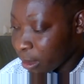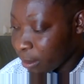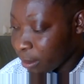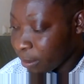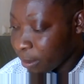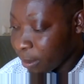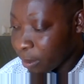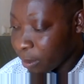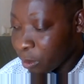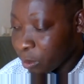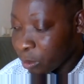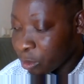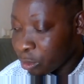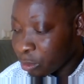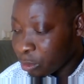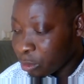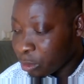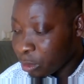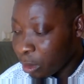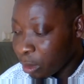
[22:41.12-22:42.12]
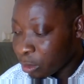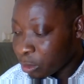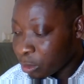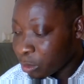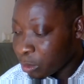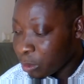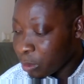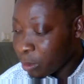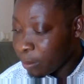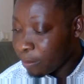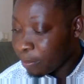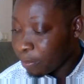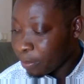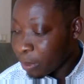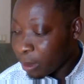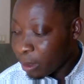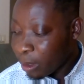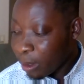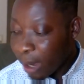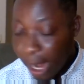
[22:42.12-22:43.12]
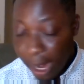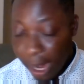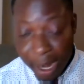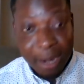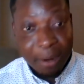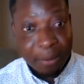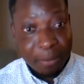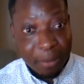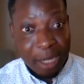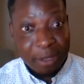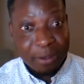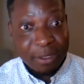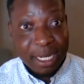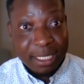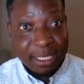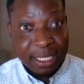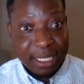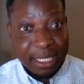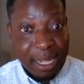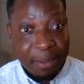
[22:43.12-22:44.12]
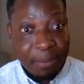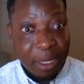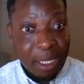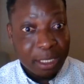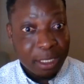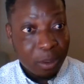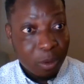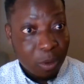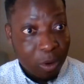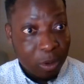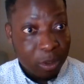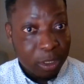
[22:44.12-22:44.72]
you should also, another thing about the culture